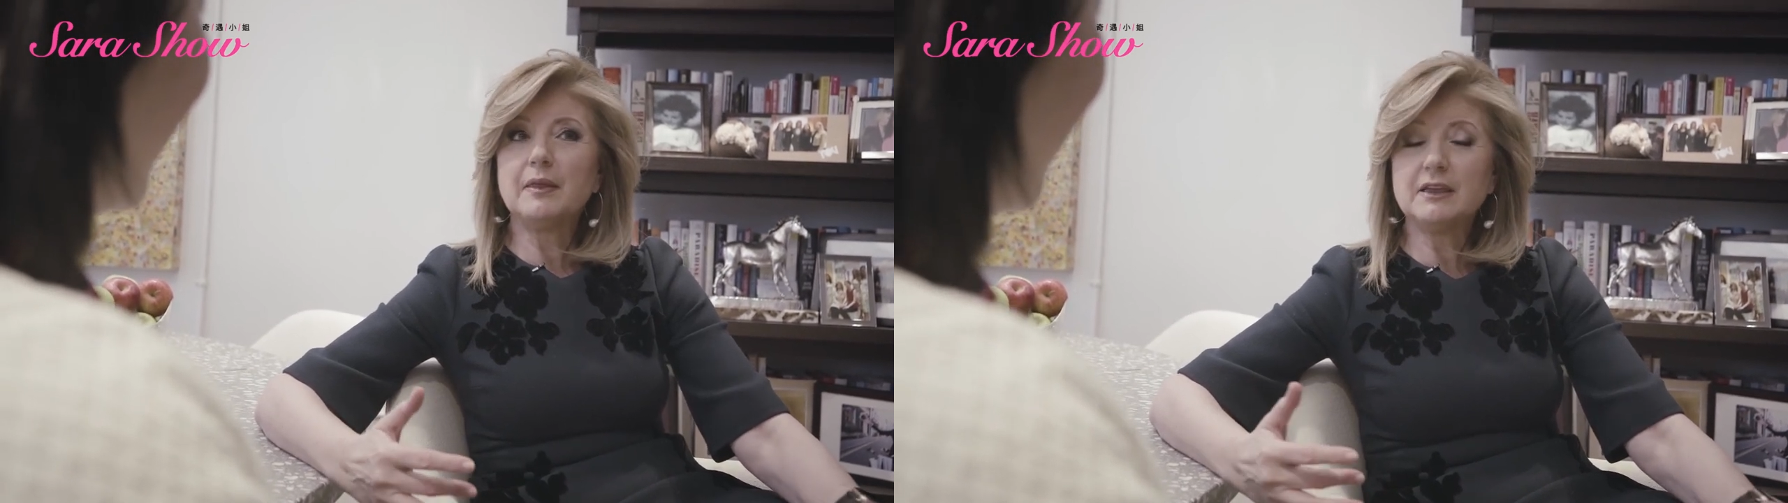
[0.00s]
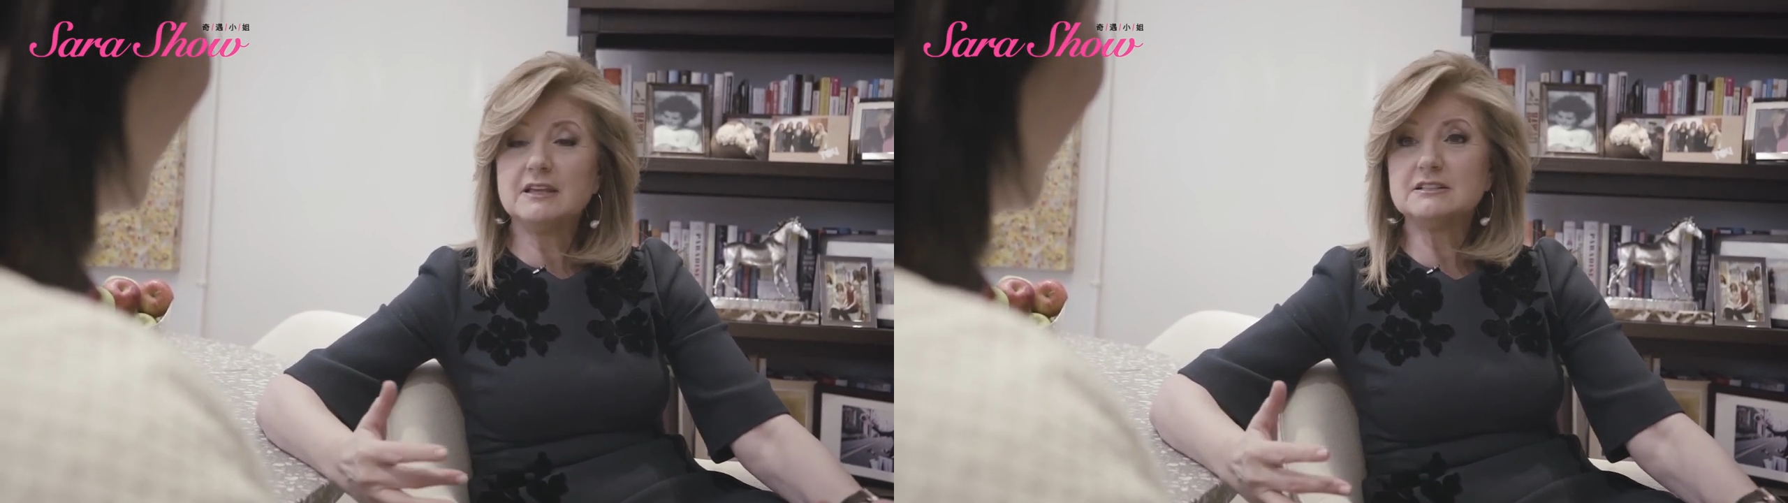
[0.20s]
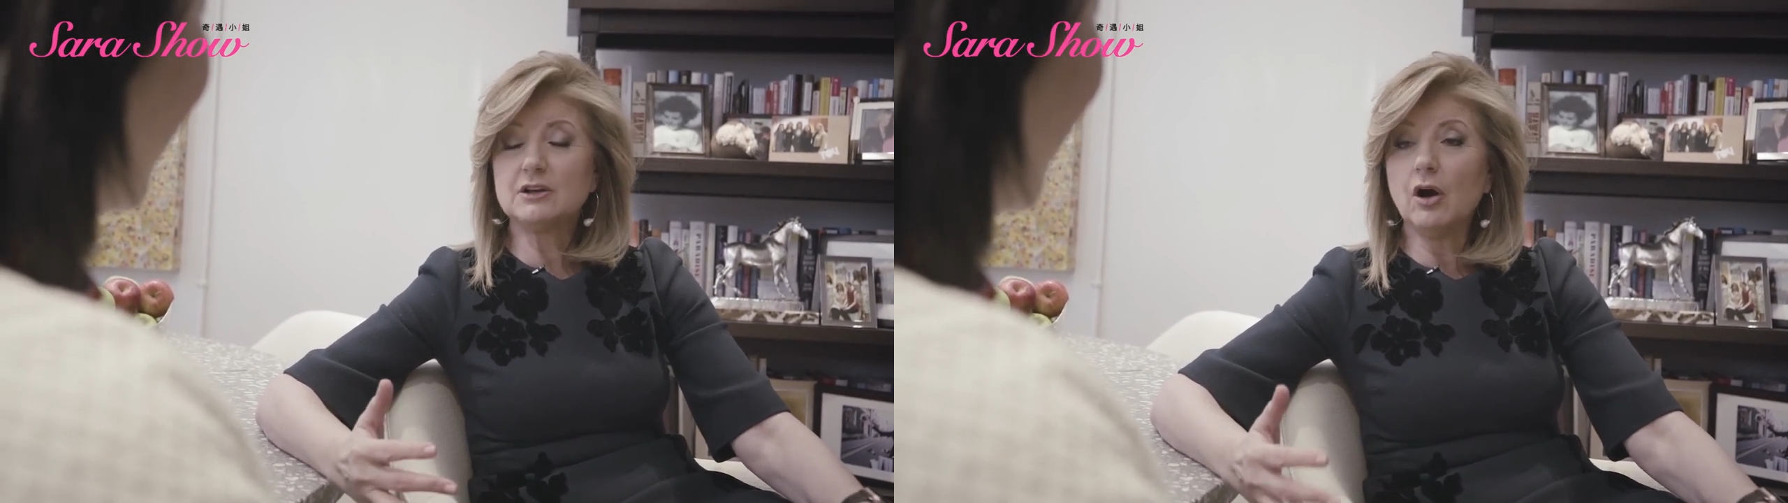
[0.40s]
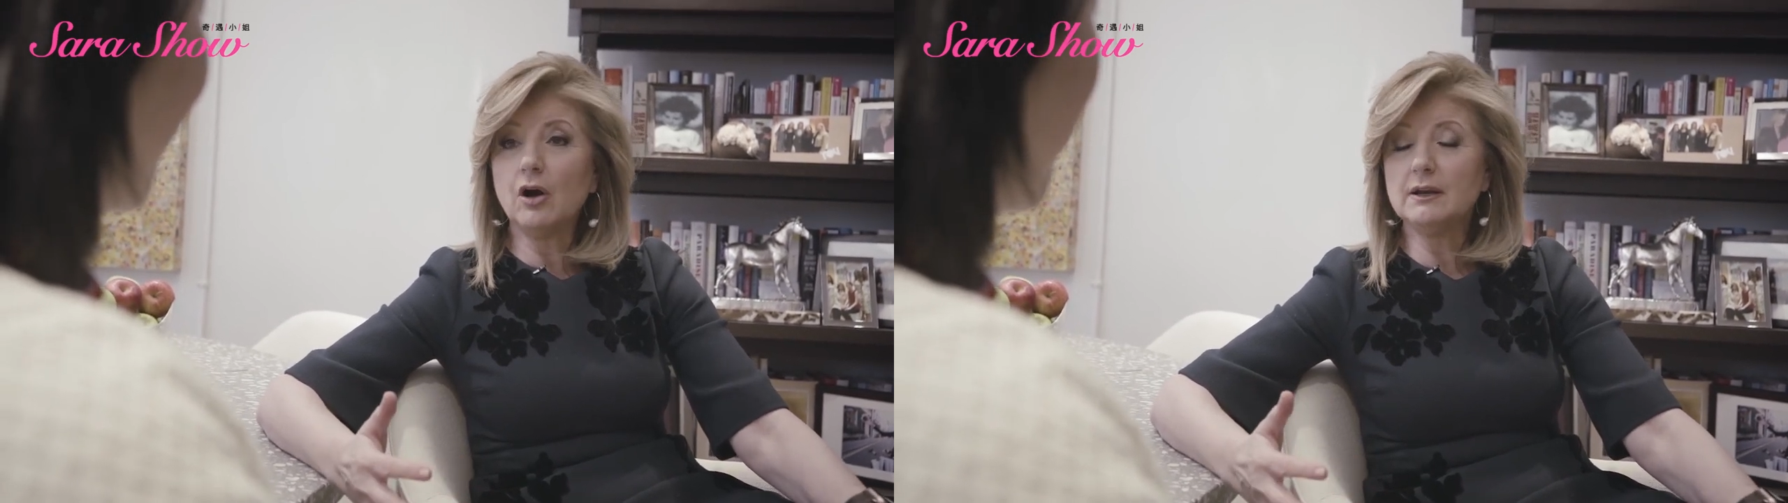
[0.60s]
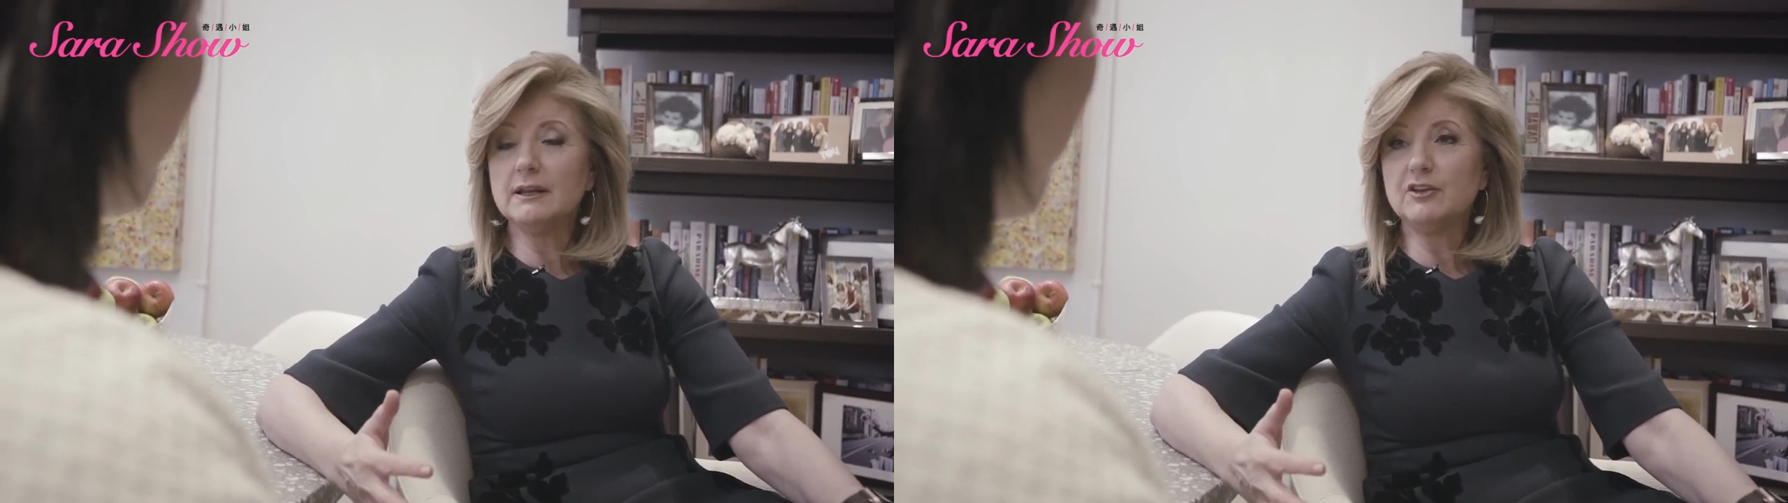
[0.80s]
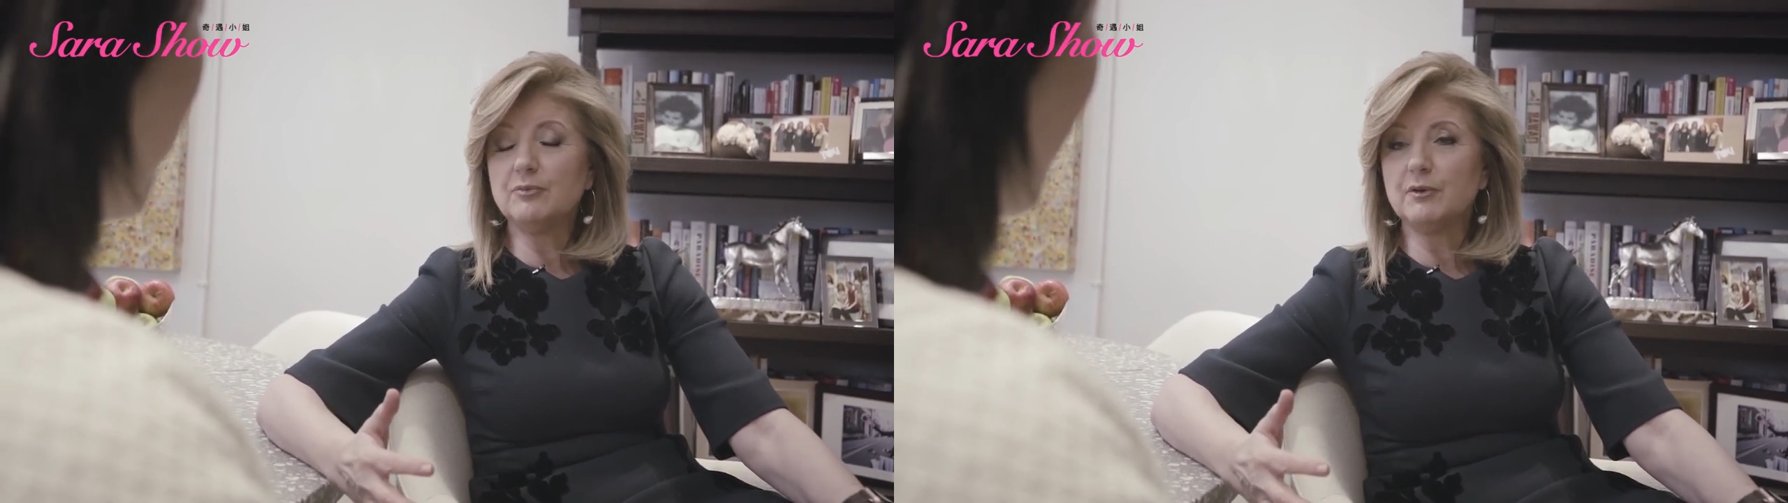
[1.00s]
his cognitive